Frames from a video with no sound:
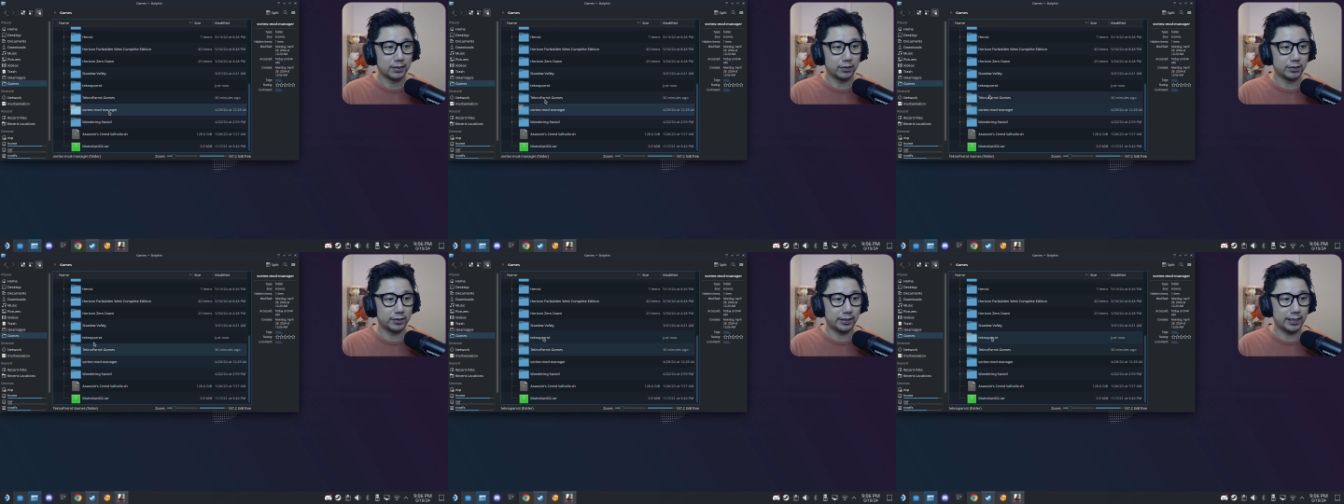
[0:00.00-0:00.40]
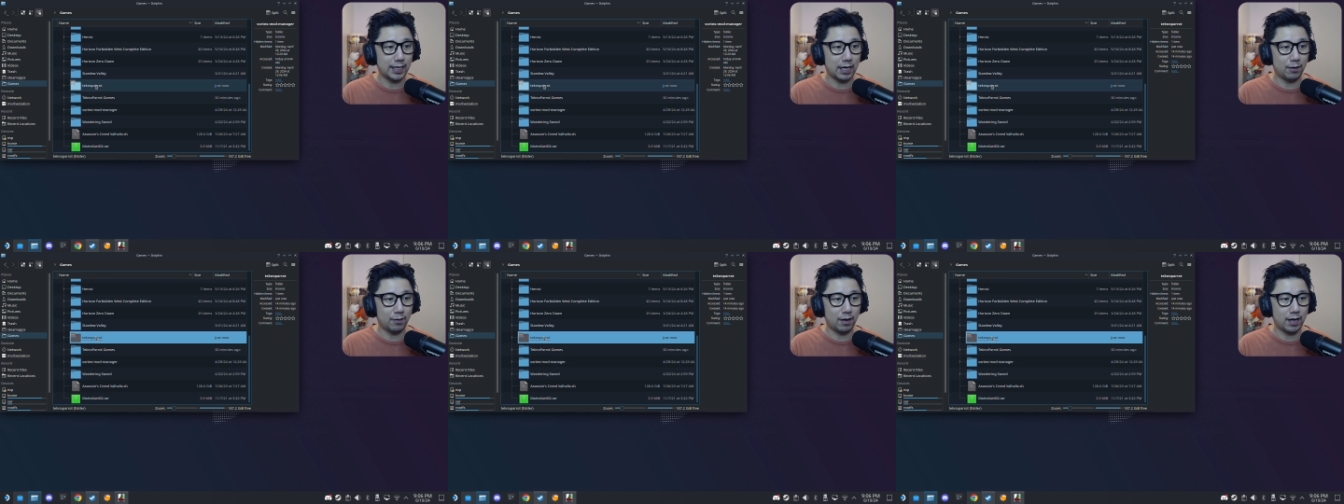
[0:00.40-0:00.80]
you see
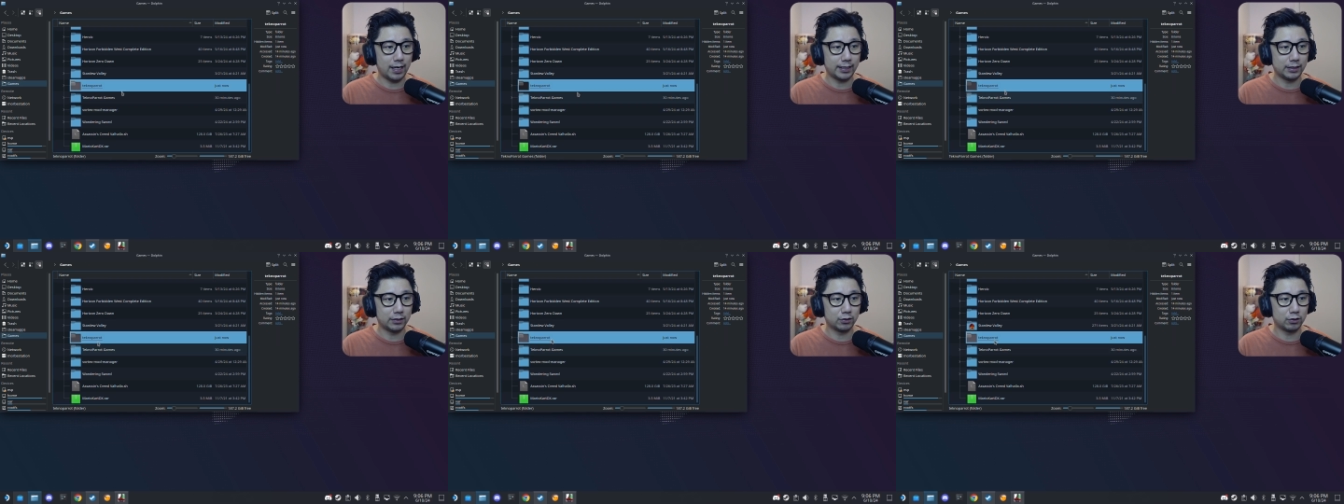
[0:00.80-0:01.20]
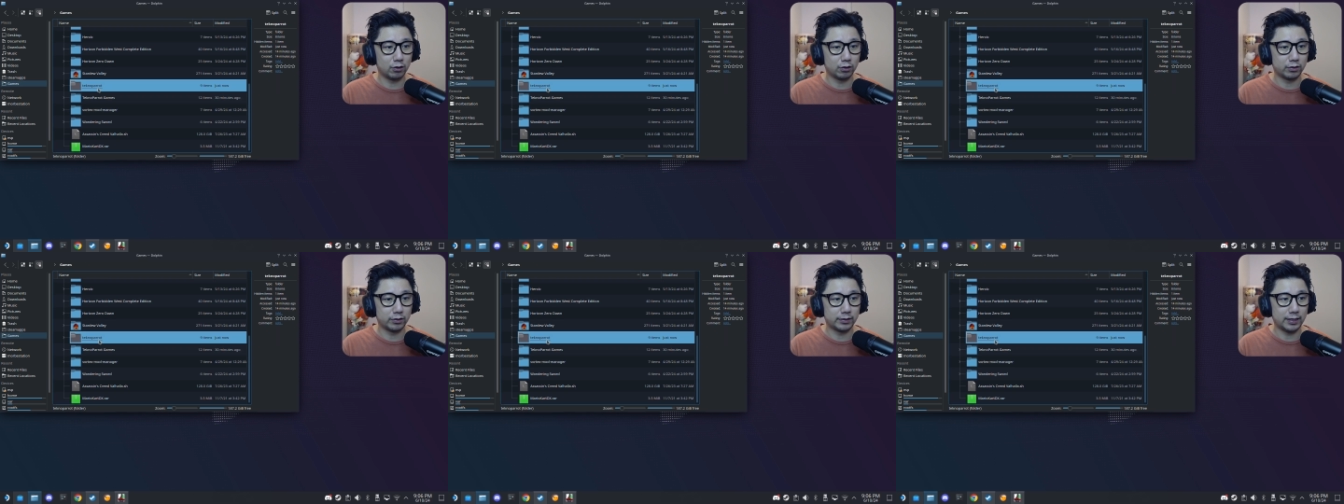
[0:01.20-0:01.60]
how I
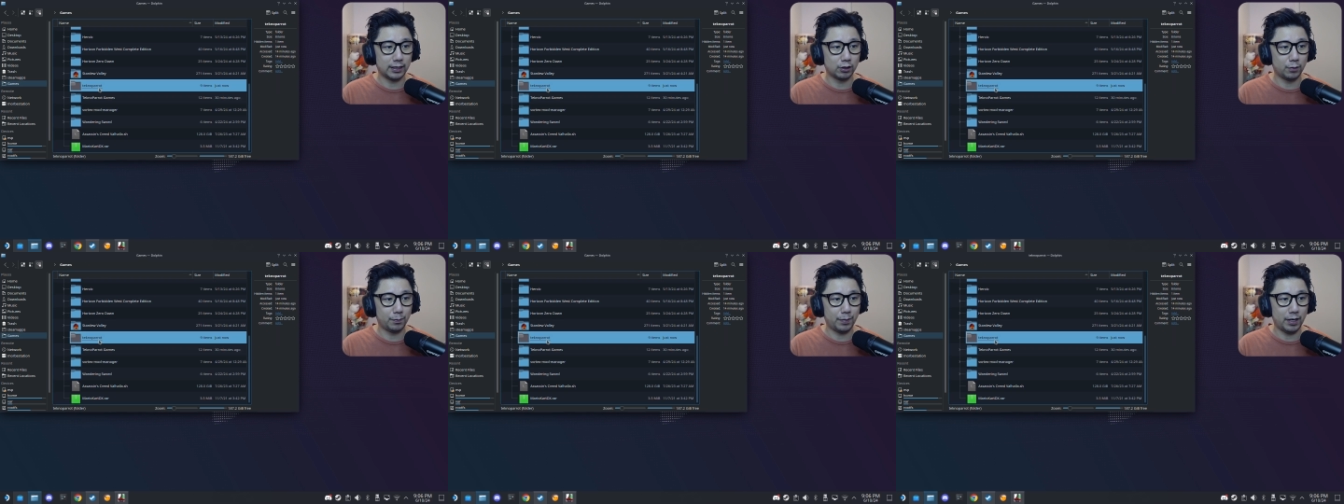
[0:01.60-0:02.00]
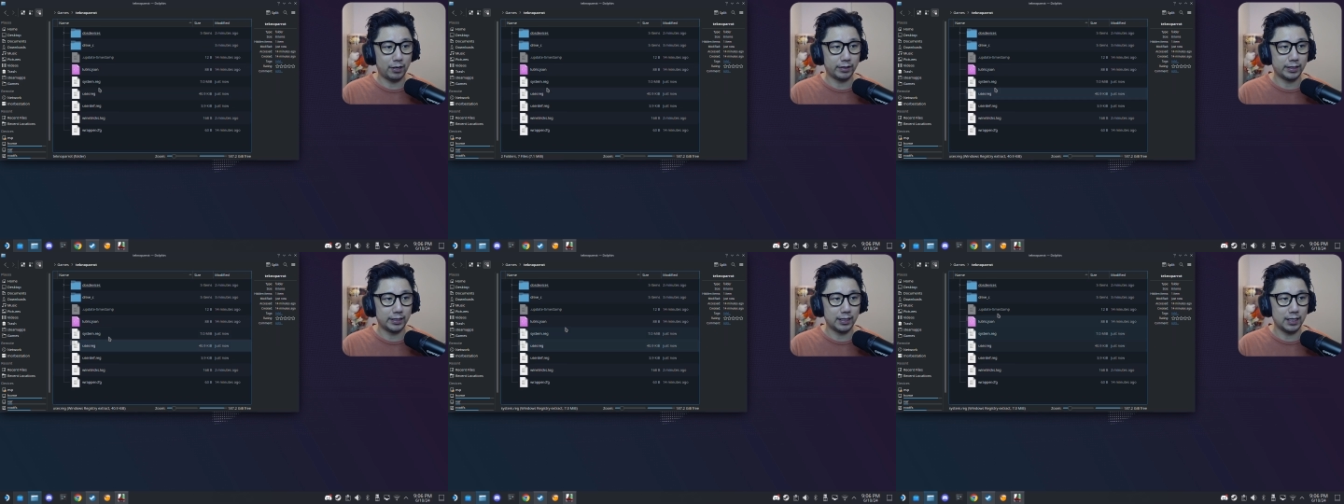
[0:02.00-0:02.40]
installed
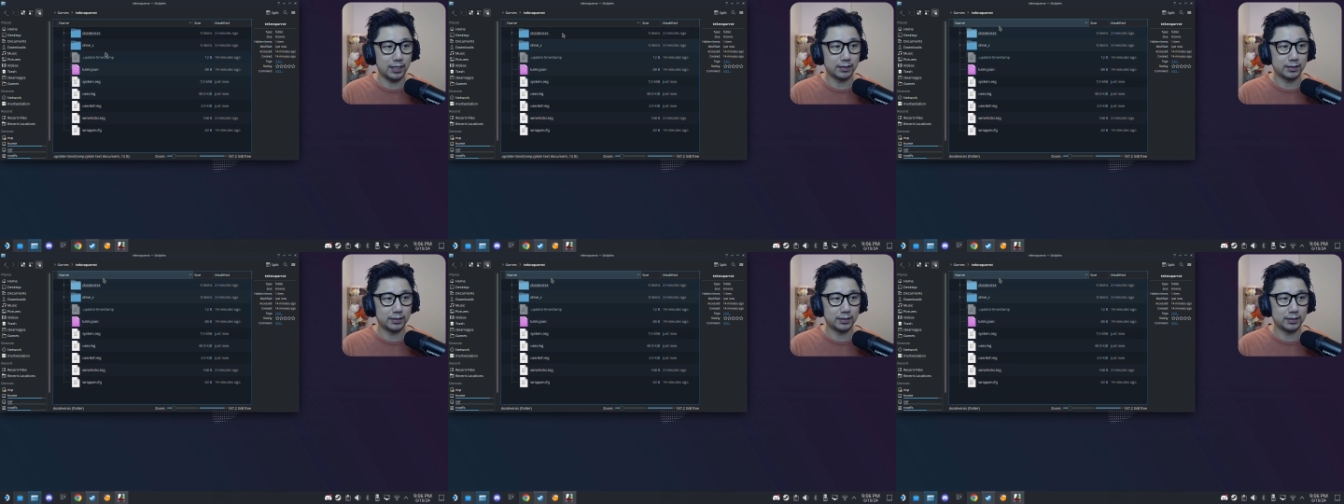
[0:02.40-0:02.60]
TeknoParrot here?